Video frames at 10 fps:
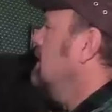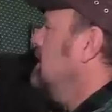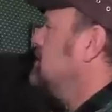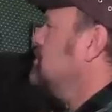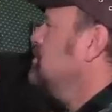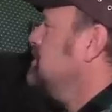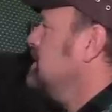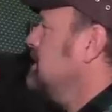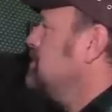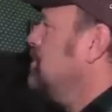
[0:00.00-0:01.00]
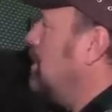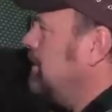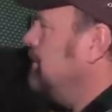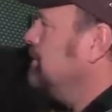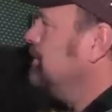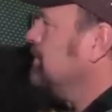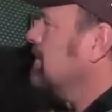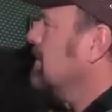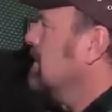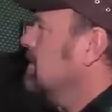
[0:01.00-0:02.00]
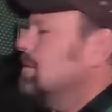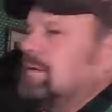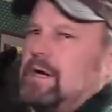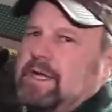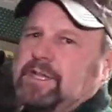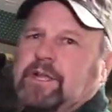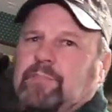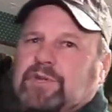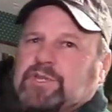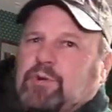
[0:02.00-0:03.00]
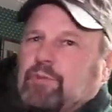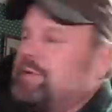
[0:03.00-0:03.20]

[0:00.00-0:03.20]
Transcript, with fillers: as soon as I shot him, I end up I saw a